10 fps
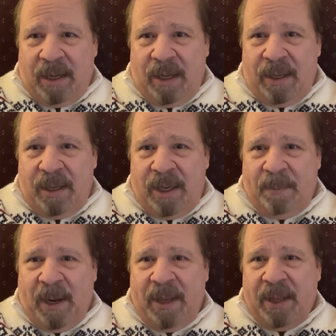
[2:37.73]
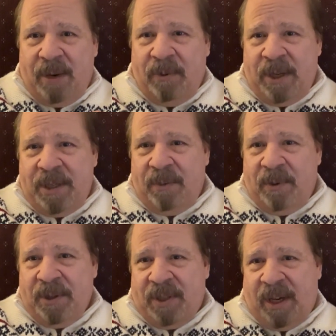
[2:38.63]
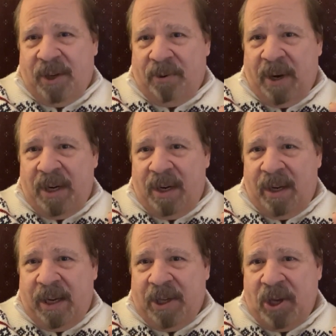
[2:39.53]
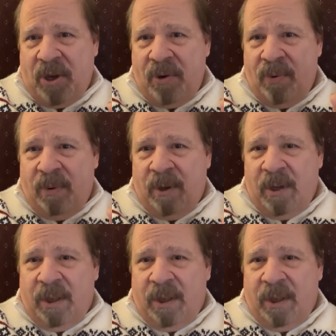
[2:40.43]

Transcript: in Python, what I did was I created a queue.